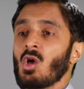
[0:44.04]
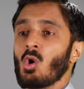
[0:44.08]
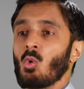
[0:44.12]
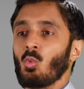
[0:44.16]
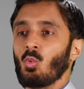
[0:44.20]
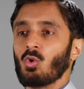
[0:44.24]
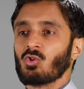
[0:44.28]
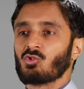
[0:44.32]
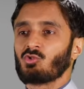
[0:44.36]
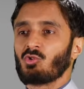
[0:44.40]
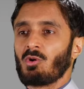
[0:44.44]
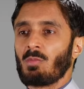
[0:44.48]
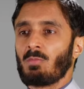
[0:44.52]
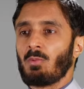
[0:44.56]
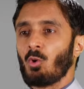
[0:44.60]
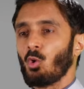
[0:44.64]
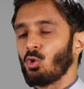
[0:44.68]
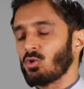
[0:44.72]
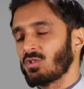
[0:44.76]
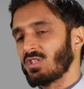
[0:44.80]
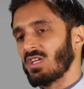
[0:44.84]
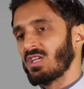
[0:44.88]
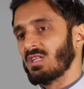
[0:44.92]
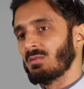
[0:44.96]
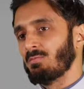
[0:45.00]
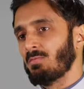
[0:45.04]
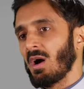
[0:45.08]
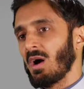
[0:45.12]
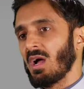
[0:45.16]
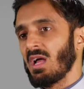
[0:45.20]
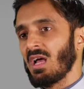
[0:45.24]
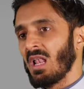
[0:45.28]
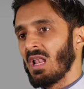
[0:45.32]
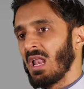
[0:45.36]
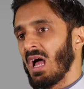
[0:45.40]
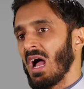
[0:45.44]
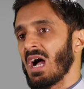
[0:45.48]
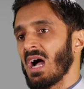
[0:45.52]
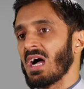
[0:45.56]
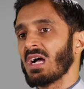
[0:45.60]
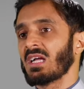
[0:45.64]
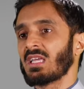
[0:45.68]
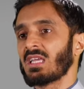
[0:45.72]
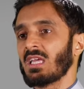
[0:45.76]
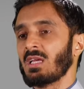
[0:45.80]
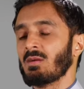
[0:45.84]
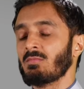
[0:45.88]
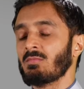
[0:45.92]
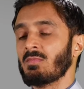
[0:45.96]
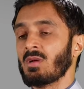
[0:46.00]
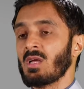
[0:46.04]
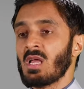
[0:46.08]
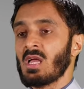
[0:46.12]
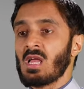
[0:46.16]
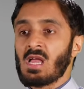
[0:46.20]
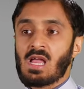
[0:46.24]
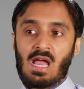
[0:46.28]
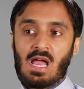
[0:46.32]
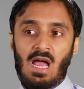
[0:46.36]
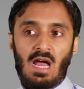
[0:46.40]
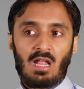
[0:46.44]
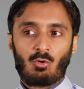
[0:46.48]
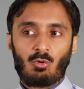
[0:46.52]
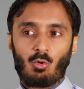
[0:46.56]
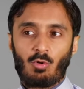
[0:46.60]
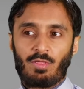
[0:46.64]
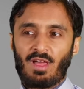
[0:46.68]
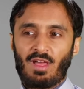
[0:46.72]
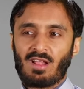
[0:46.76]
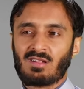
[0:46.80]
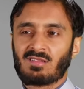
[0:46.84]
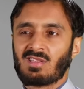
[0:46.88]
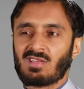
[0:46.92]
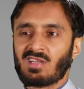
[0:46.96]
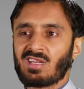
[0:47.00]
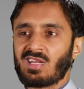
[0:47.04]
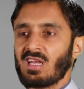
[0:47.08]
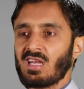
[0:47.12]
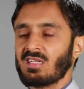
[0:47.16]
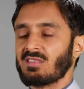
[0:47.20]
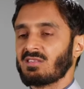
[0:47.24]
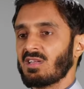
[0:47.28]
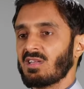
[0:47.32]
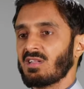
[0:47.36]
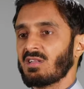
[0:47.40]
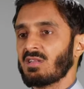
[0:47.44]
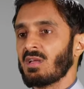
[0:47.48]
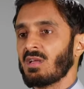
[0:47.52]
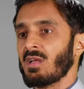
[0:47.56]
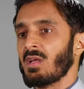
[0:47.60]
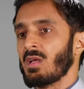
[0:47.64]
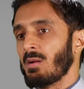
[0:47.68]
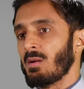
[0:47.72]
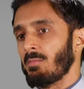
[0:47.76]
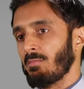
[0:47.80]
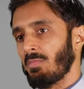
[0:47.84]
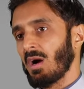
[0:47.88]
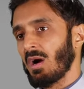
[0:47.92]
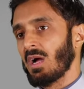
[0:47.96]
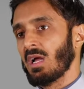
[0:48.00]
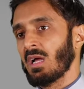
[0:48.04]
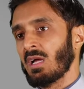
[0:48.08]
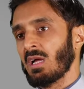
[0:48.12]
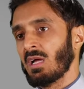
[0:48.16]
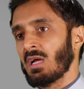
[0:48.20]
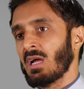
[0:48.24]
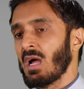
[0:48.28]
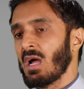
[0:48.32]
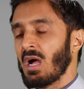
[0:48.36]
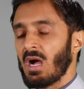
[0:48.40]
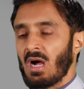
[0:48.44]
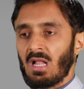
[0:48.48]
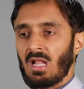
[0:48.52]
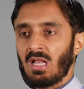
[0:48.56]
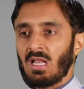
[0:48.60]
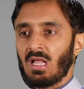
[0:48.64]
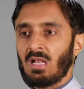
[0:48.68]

was reported by Al Hakim and authenticated by Al